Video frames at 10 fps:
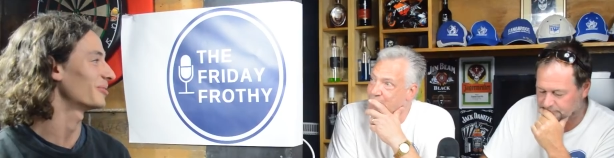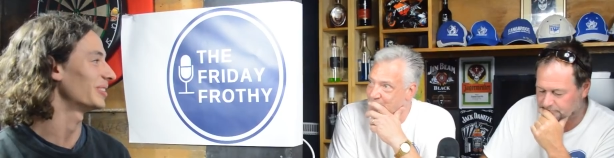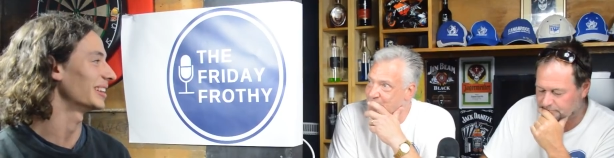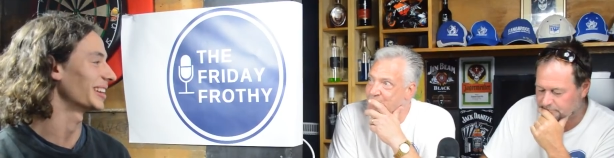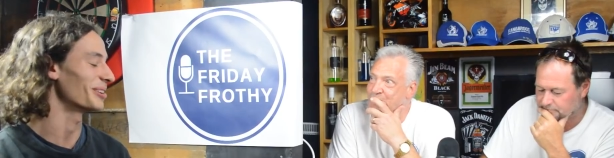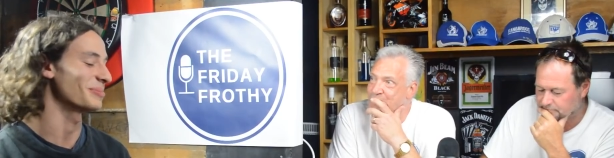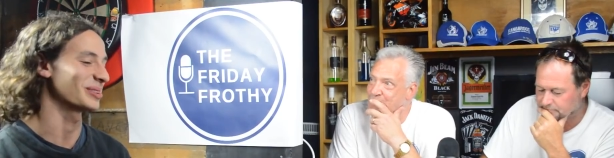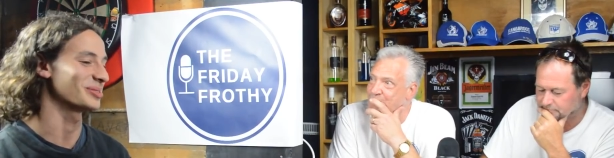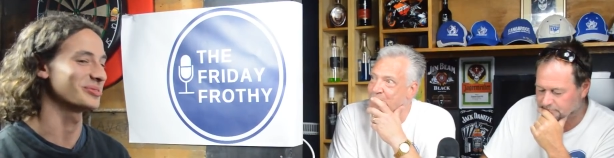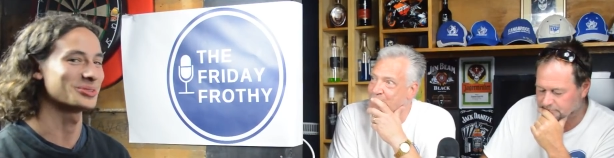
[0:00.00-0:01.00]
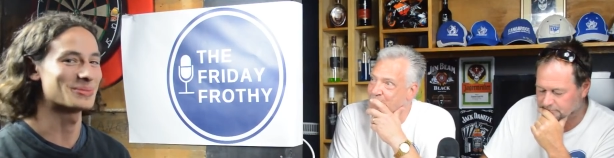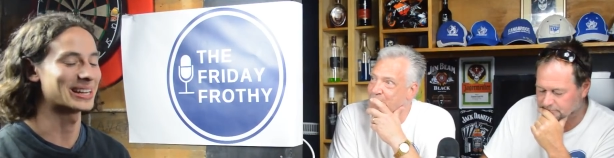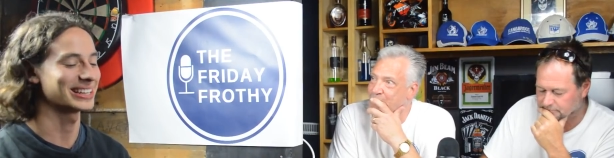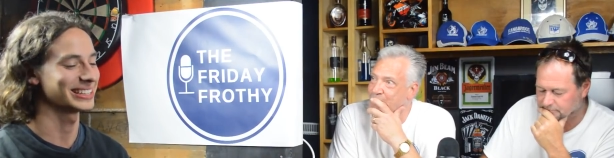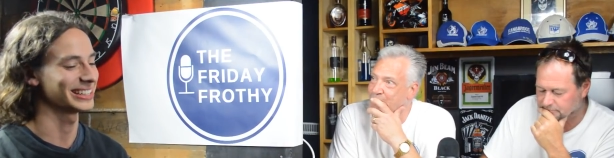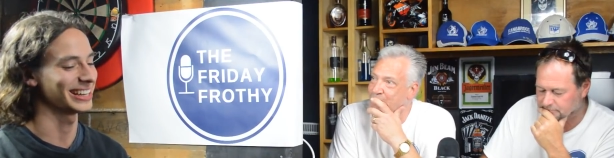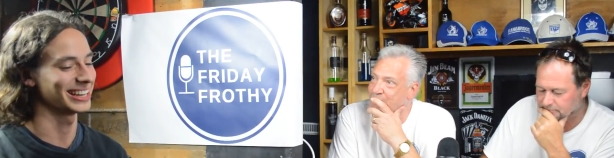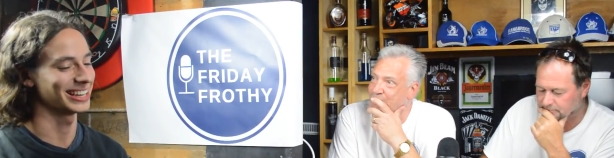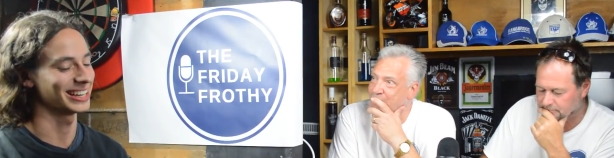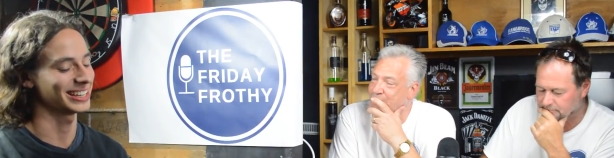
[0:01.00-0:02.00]
Speaker 1: that feeling, mm. and it makes me mm. feel better. Mm.
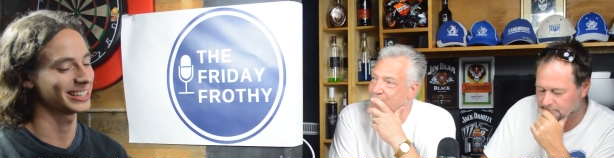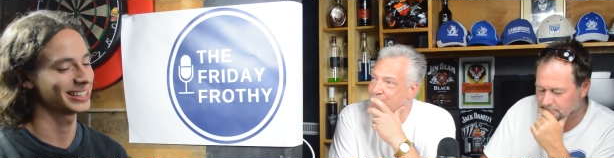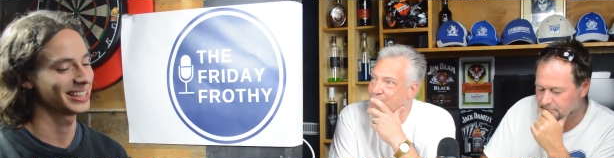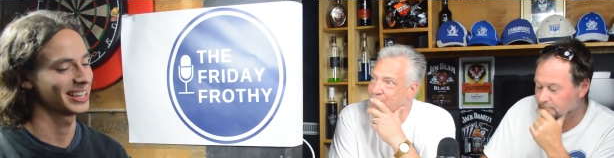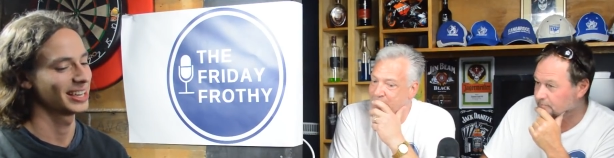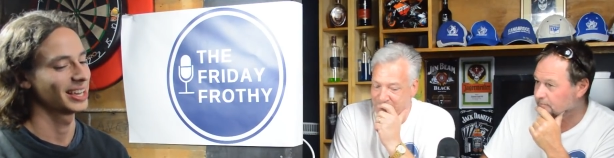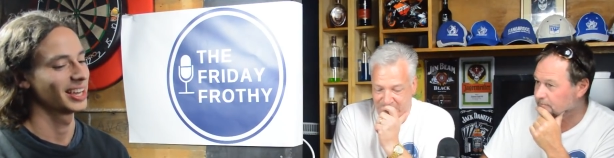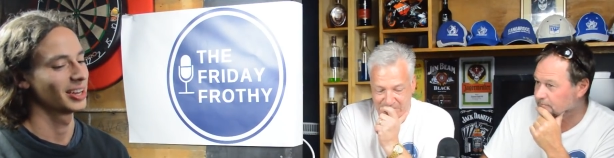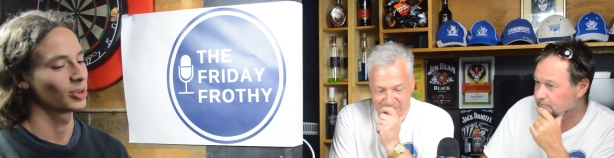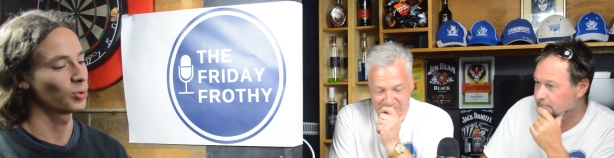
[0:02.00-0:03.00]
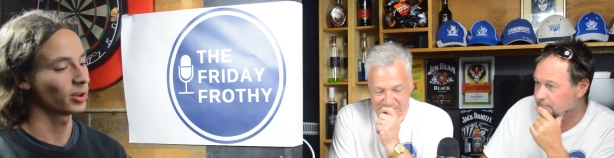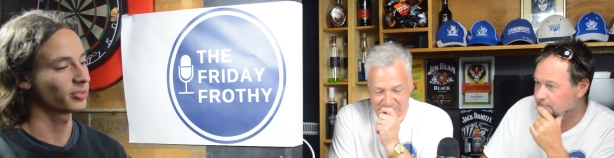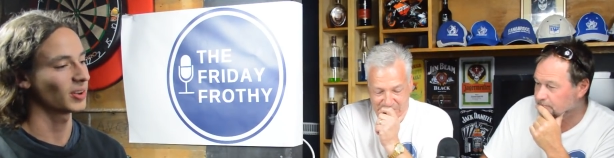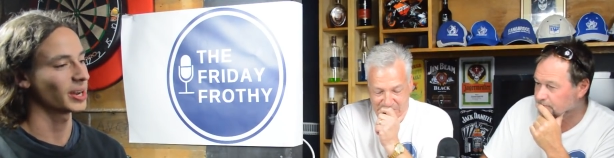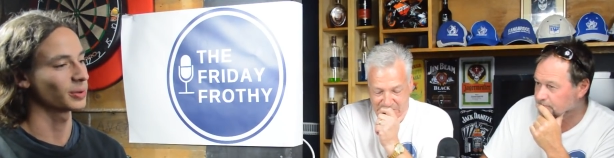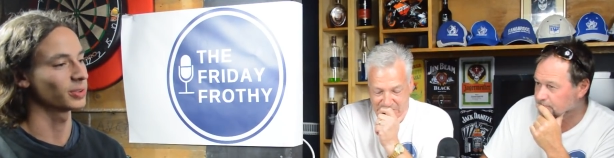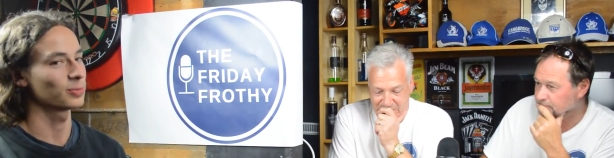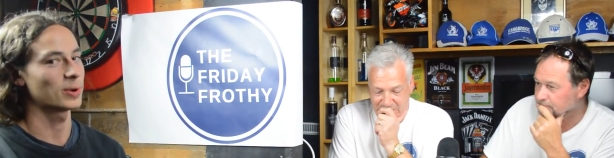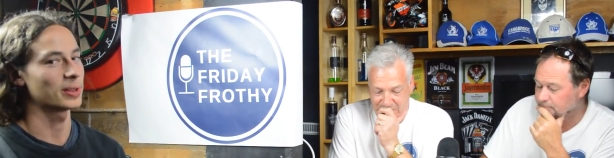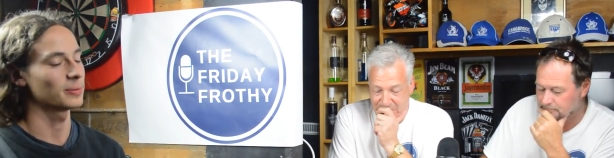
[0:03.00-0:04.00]
Uh, qualifying
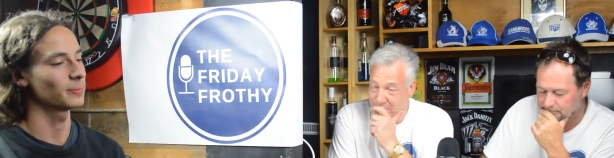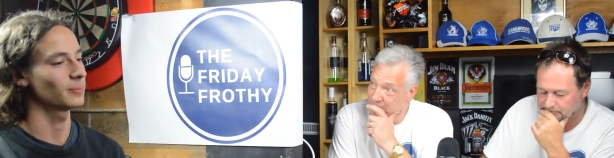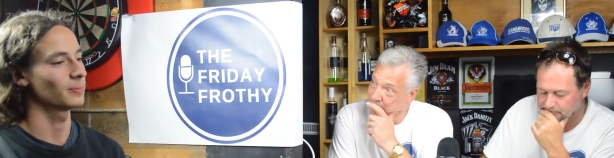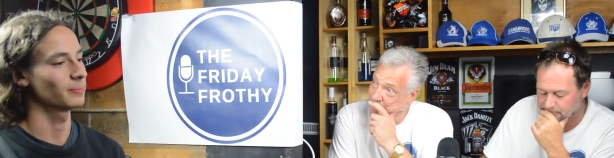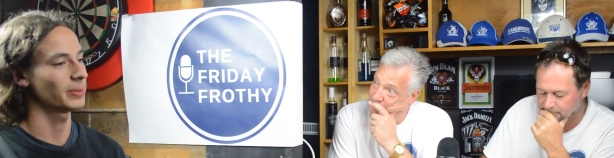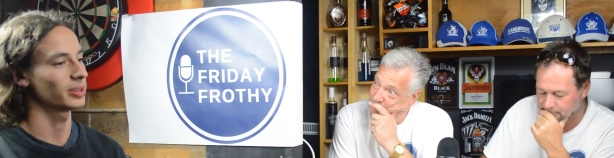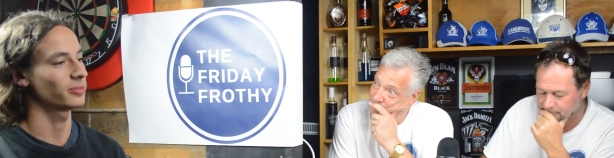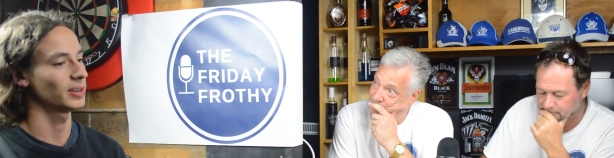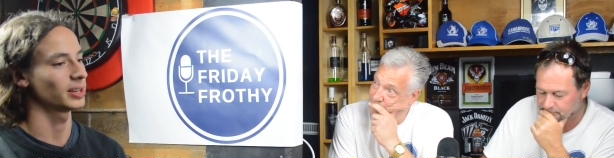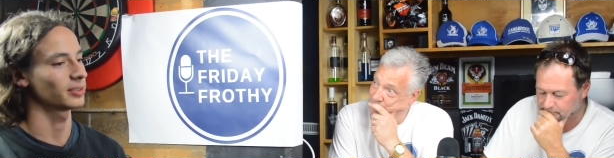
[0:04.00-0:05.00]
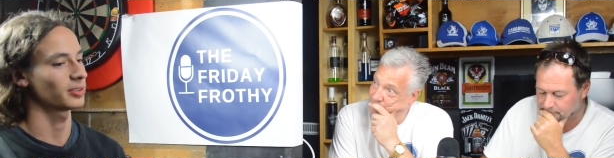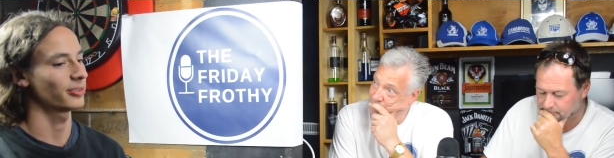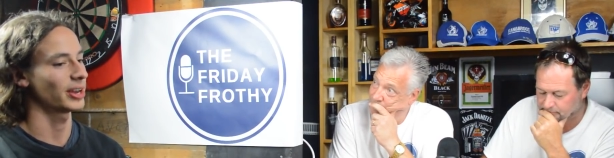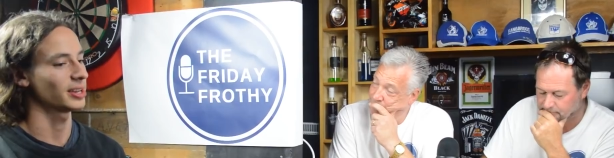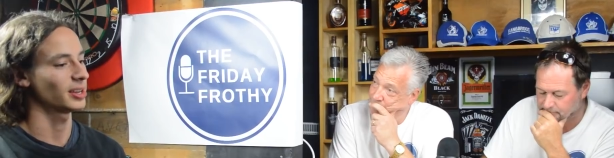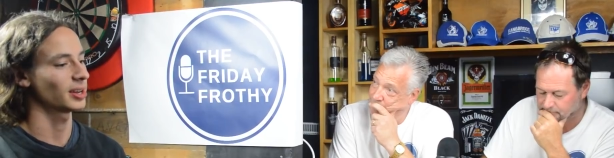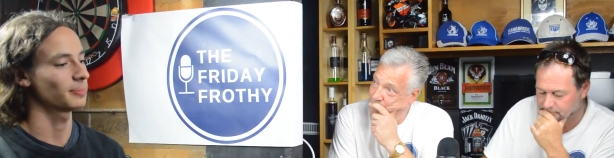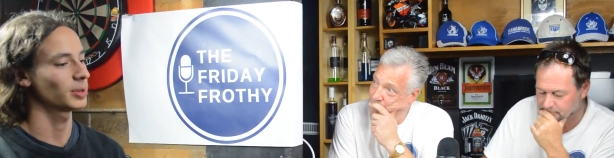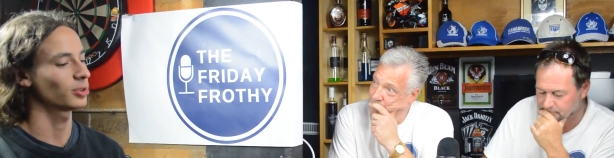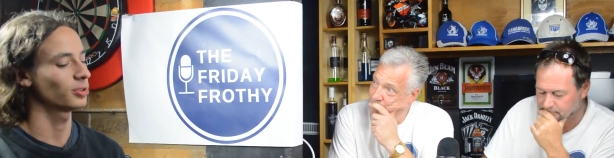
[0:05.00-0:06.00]
was one of the best feelings I've had. Yeah,
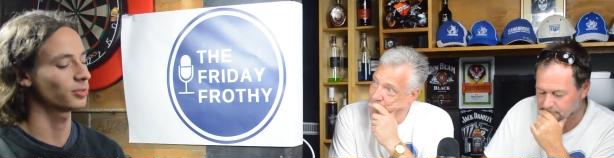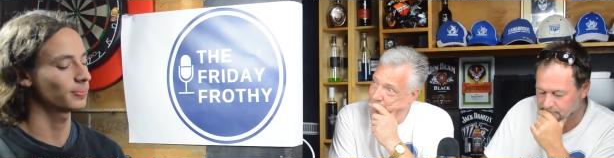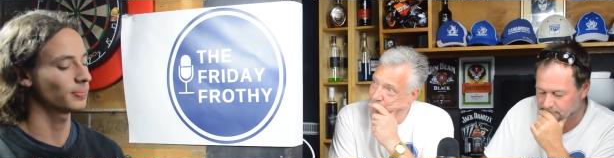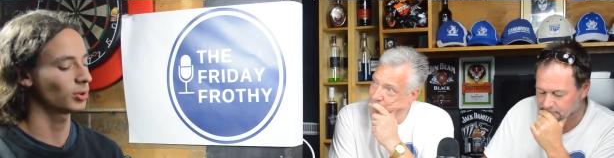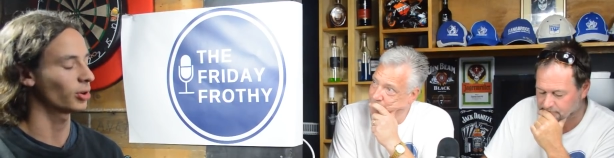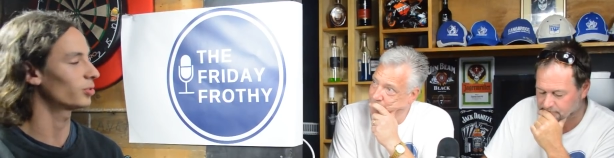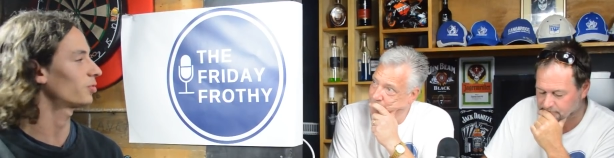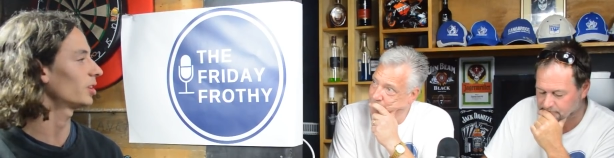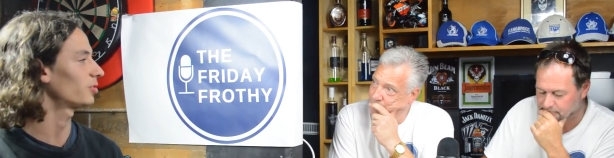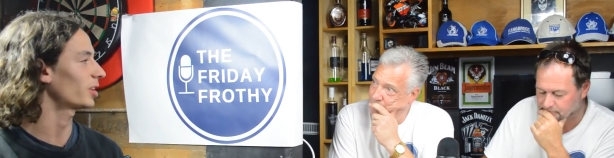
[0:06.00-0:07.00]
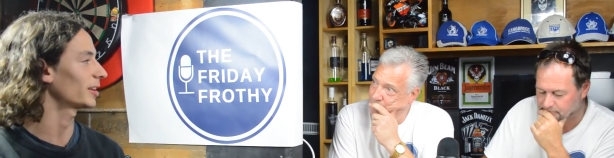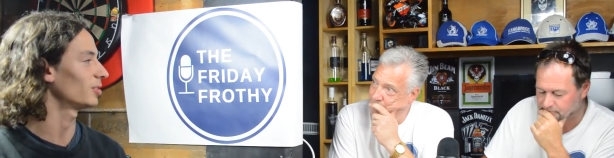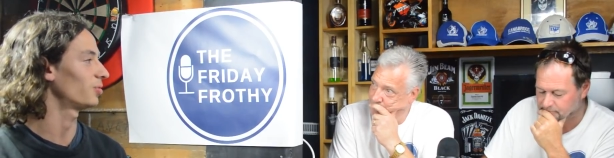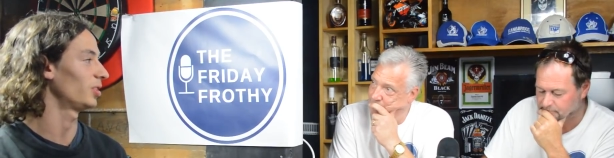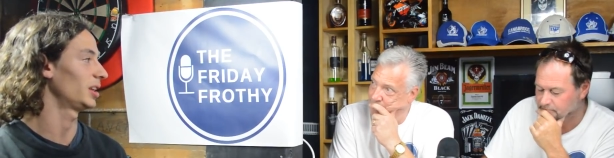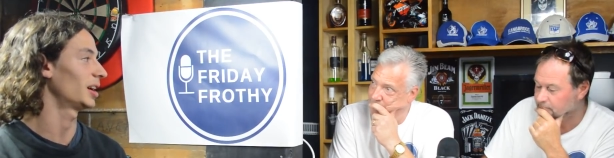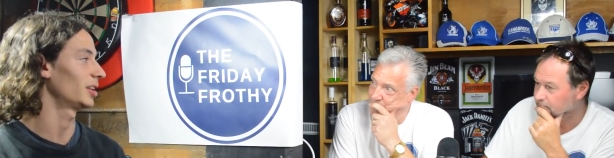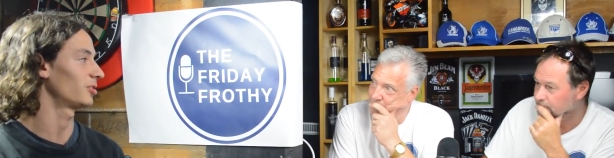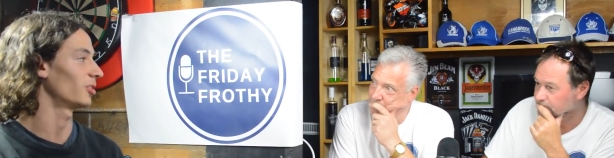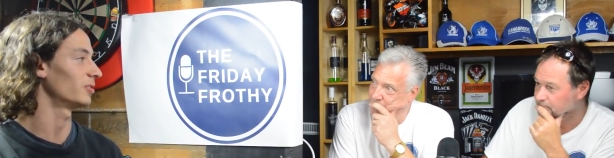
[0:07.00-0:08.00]
because on a street track, it's really
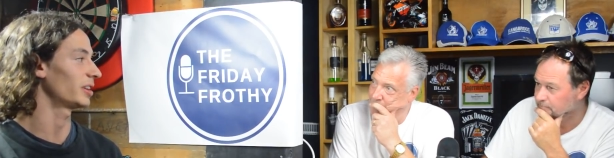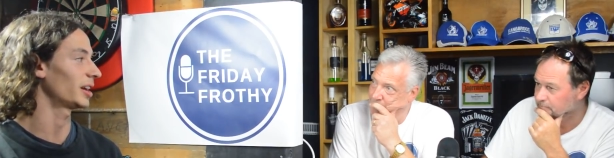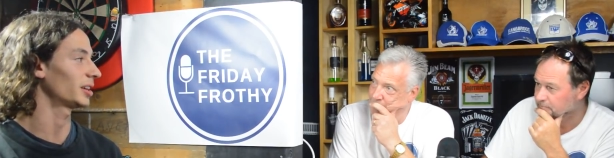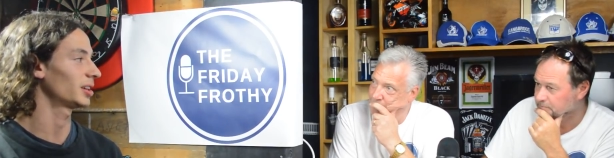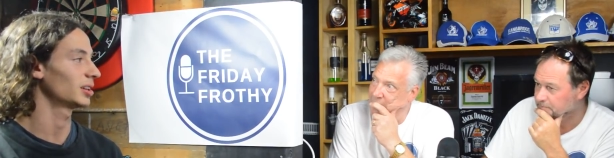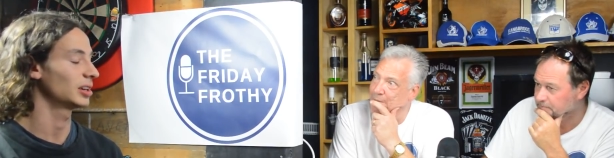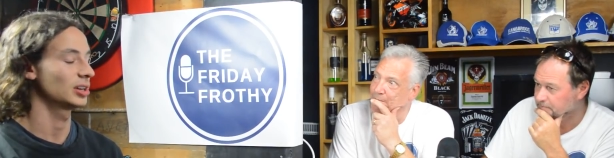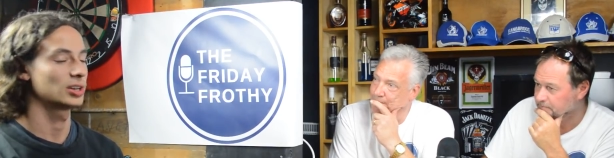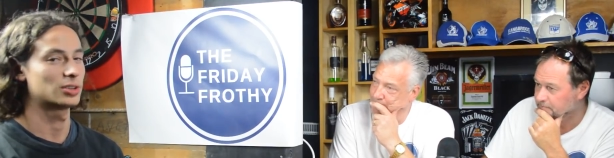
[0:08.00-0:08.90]
hard to overtake. Yeah.